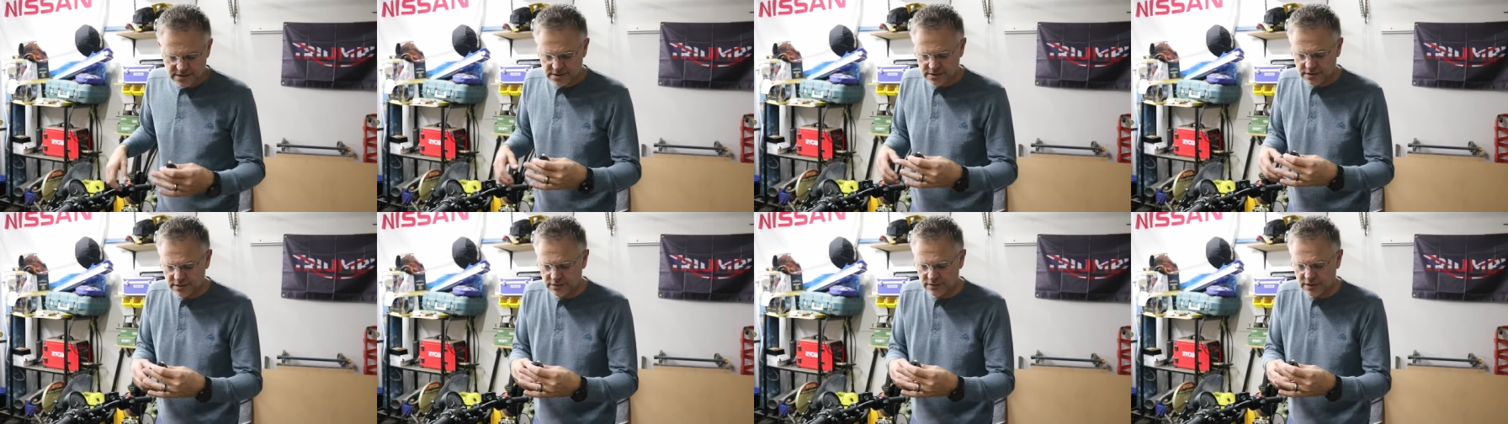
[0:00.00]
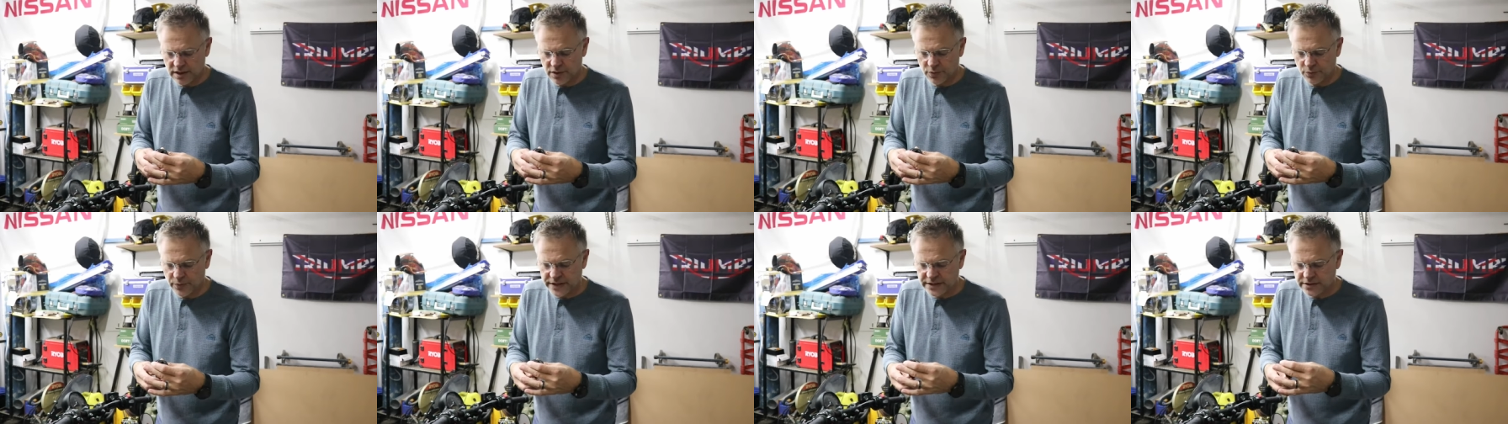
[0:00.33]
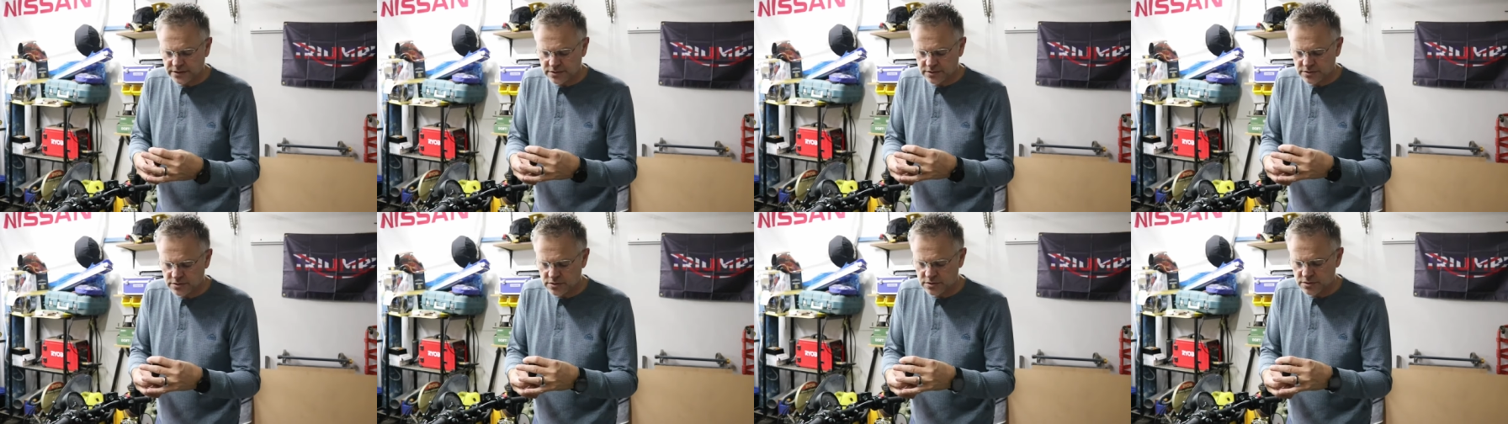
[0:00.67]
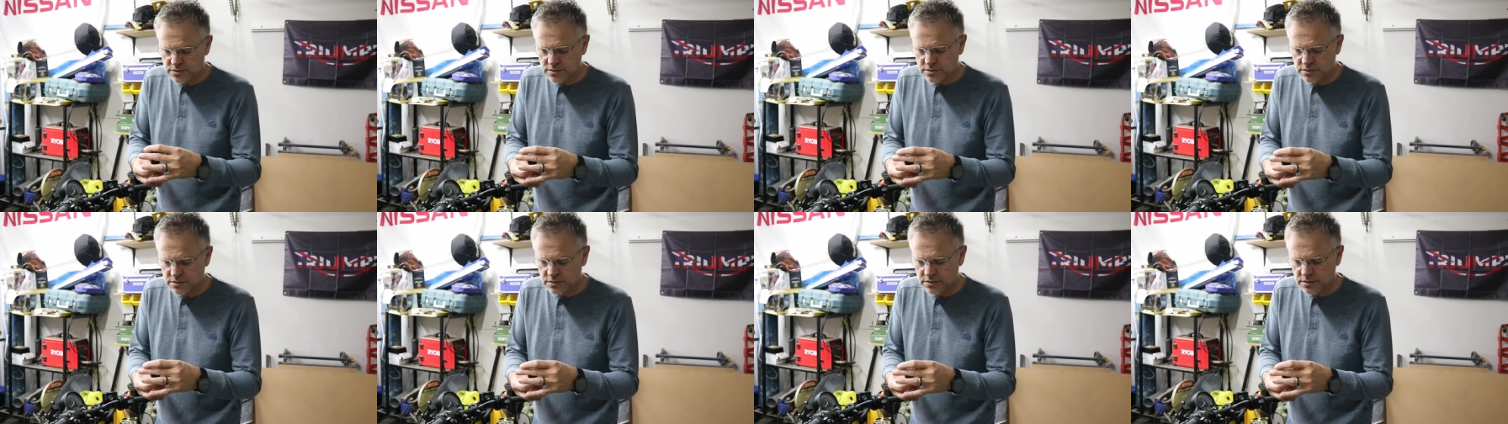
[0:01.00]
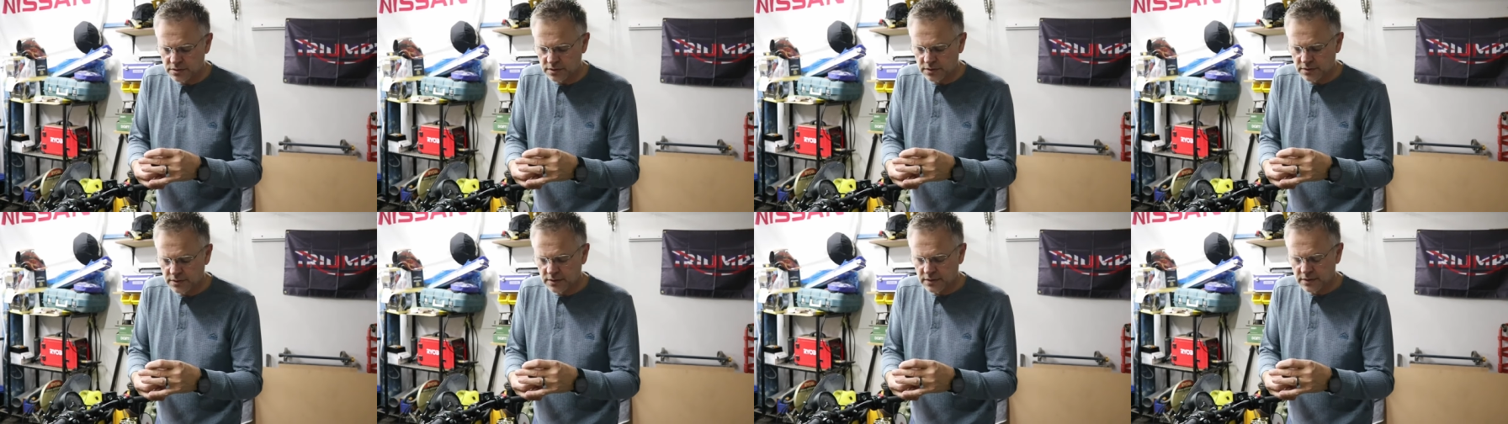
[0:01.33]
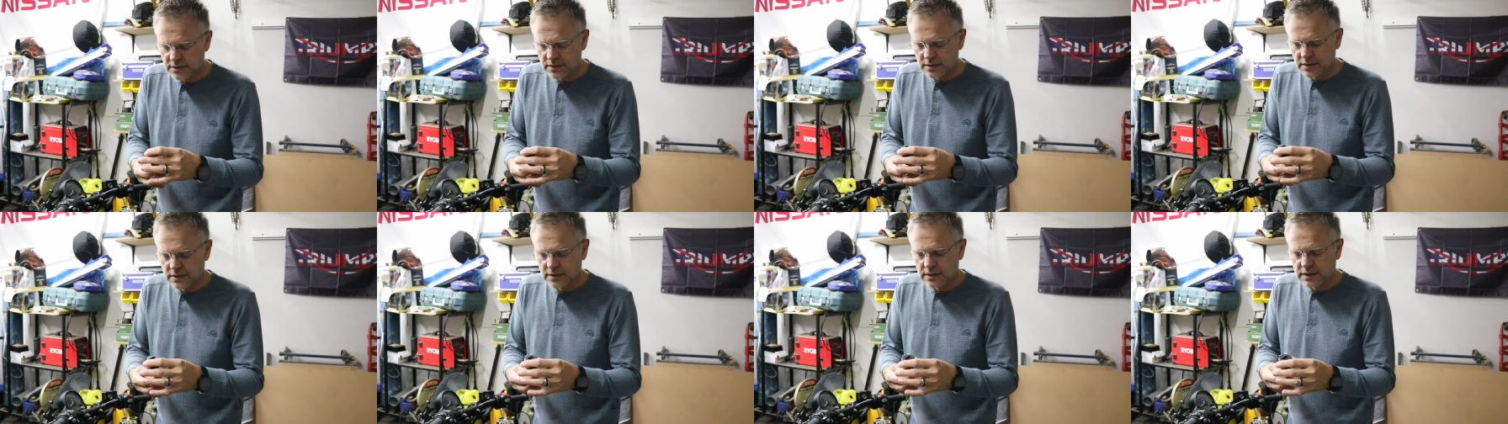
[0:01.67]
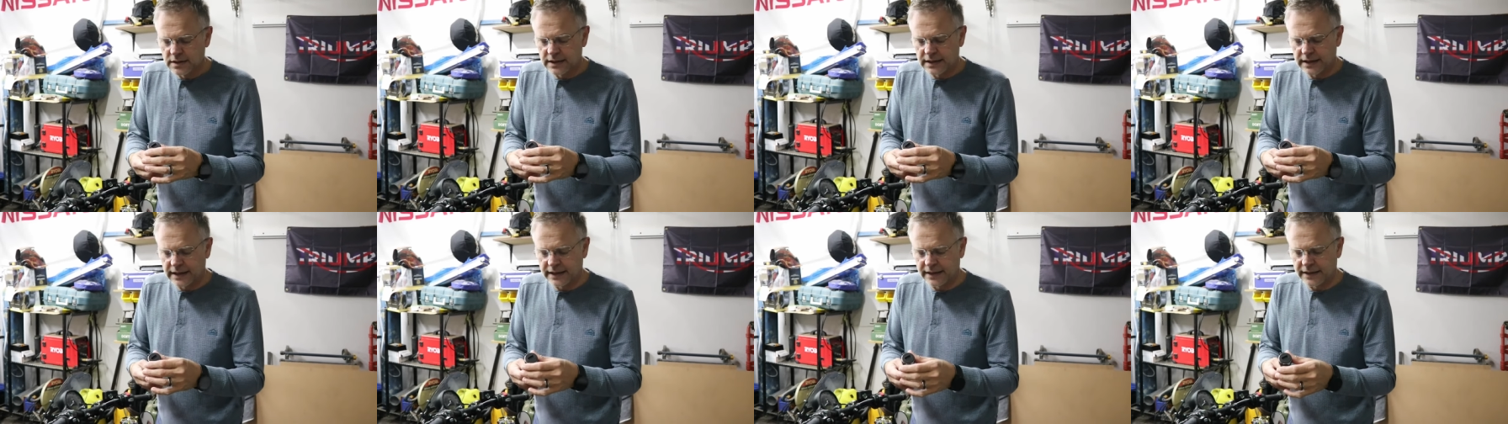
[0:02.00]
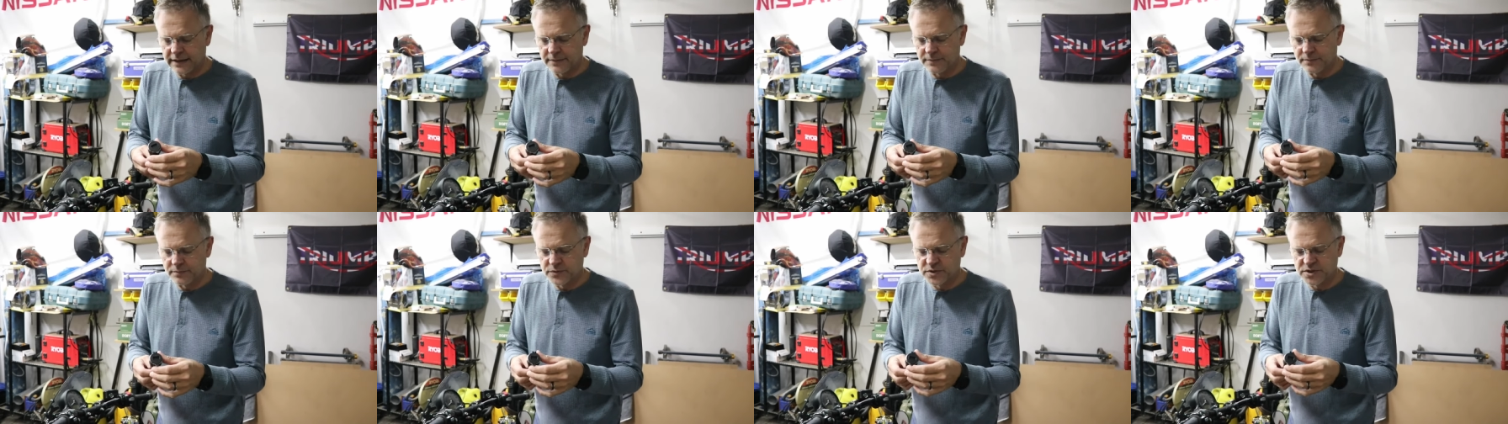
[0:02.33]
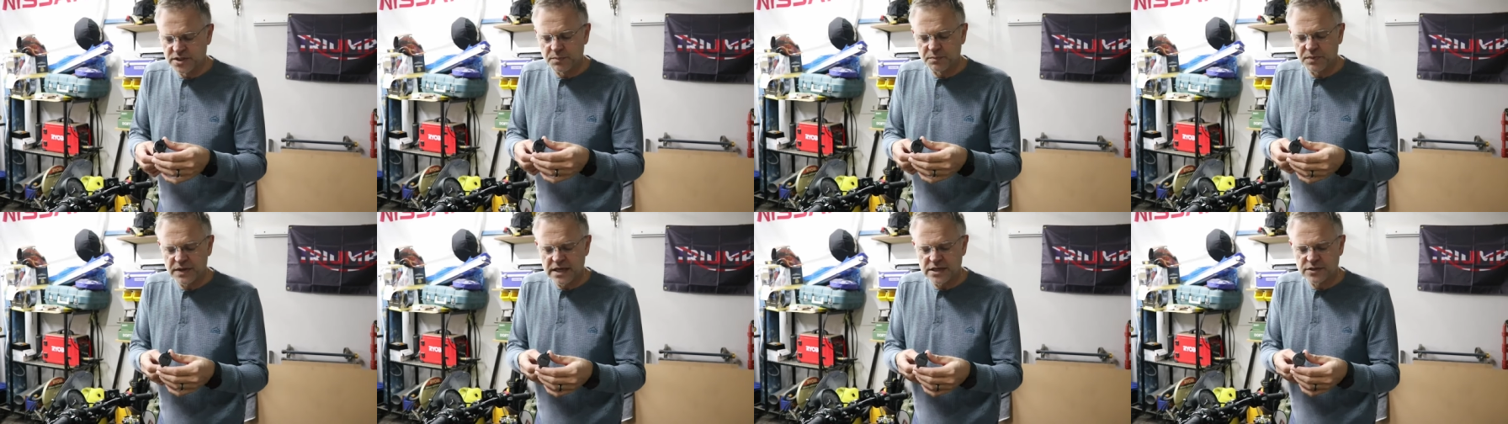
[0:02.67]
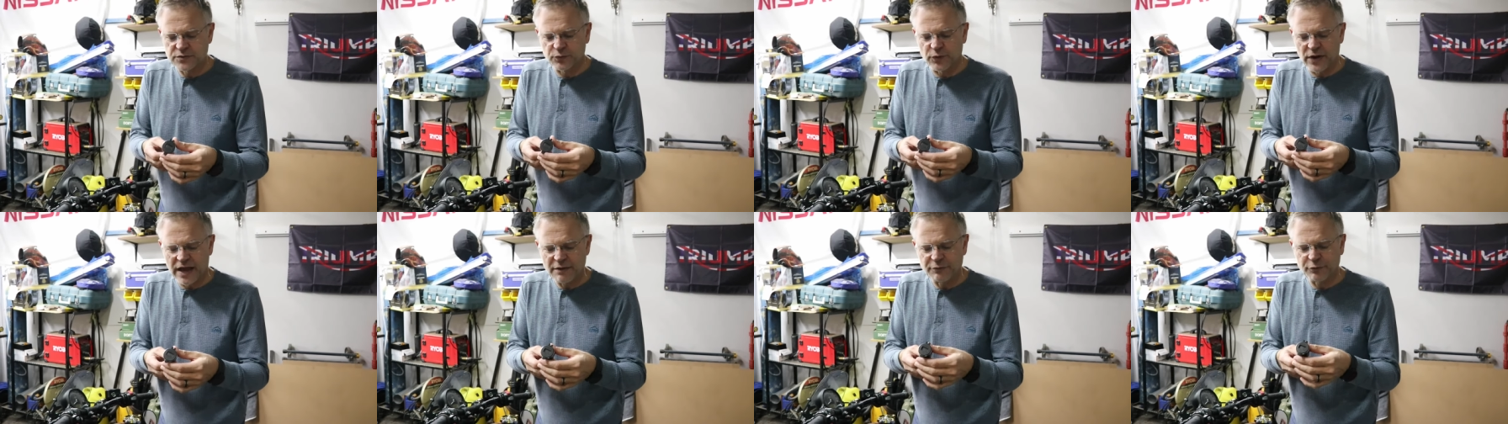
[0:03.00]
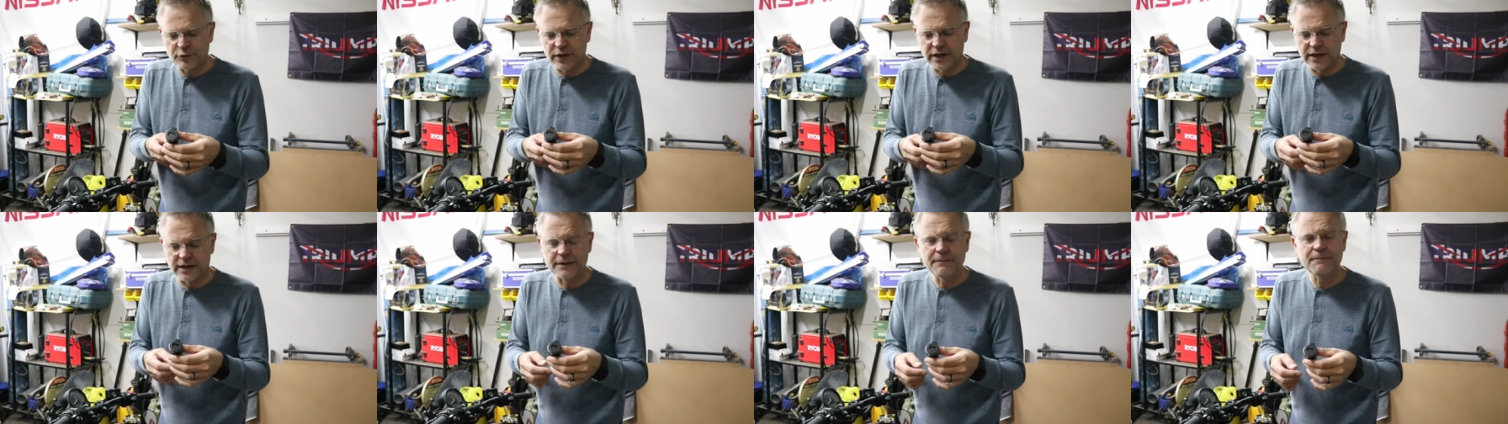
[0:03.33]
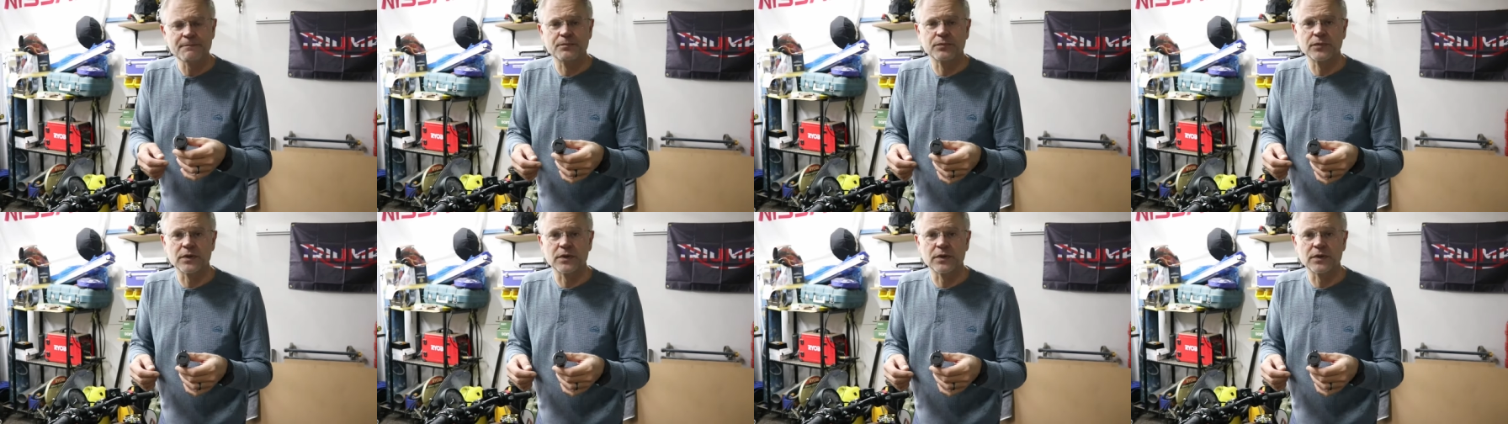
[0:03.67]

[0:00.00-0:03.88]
So I went to um, GPS for Africa.